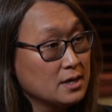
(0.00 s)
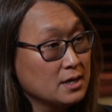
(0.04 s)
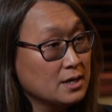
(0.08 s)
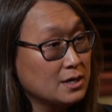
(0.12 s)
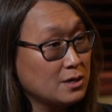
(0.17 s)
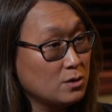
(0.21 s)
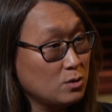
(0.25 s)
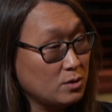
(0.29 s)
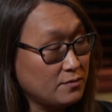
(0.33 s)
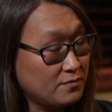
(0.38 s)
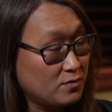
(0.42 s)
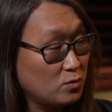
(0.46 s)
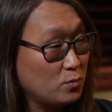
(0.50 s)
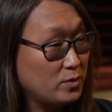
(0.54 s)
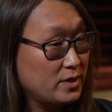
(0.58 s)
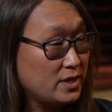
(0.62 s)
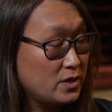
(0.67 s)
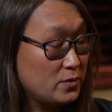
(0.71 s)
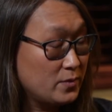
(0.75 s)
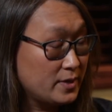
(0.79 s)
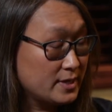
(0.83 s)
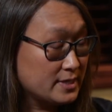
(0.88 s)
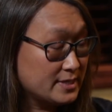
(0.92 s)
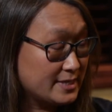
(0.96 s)
However, when
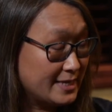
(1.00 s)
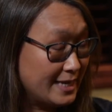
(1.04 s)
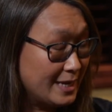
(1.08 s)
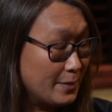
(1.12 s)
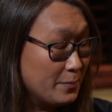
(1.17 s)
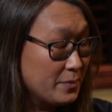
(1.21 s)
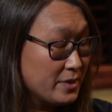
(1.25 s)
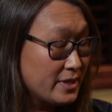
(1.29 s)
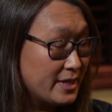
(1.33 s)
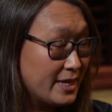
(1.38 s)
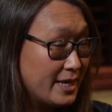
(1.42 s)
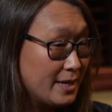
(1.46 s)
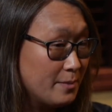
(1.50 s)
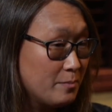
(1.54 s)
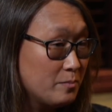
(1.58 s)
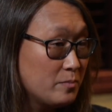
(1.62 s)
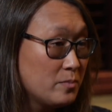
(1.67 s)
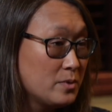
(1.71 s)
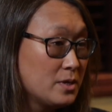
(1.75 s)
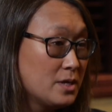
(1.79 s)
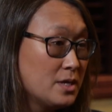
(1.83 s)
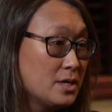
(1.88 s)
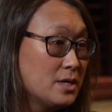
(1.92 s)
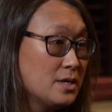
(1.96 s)
you examine them,
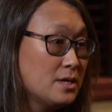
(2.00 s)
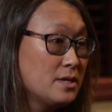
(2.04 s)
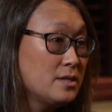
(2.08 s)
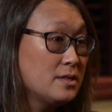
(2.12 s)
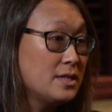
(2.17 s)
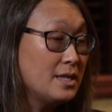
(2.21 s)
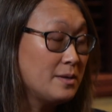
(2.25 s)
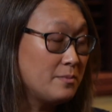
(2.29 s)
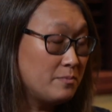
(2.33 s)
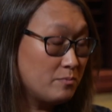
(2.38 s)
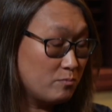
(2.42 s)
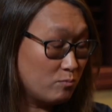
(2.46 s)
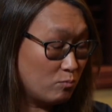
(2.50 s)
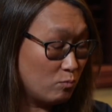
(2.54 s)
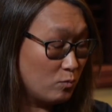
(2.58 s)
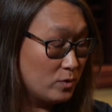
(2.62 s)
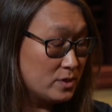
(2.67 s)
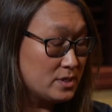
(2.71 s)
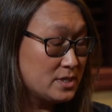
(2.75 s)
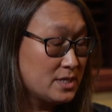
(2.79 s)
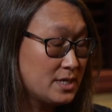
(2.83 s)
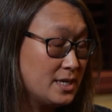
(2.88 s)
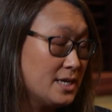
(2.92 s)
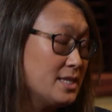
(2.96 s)
they
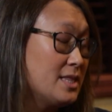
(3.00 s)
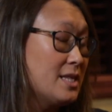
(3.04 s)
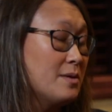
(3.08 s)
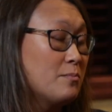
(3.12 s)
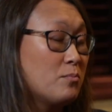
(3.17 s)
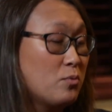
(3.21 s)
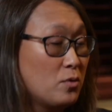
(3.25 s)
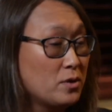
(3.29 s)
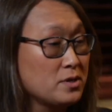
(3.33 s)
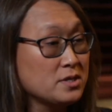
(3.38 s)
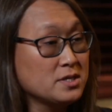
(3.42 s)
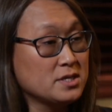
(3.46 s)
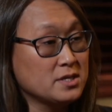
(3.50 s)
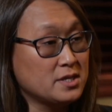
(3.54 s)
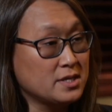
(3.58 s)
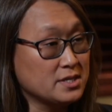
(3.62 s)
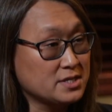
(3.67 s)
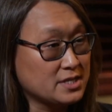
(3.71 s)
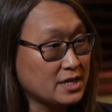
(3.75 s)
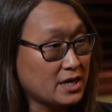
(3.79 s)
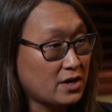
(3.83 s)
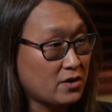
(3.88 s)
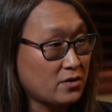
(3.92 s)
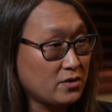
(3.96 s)
once again they point to the
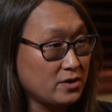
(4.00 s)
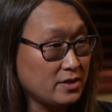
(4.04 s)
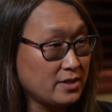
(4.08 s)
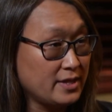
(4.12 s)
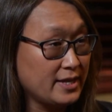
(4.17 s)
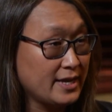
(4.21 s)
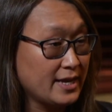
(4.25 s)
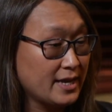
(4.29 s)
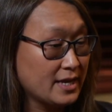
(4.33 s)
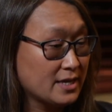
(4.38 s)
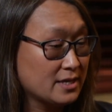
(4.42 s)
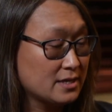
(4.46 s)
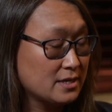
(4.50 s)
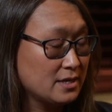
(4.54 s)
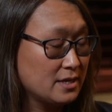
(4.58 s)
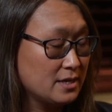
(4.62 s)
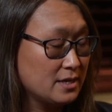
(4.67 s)
sacroiliac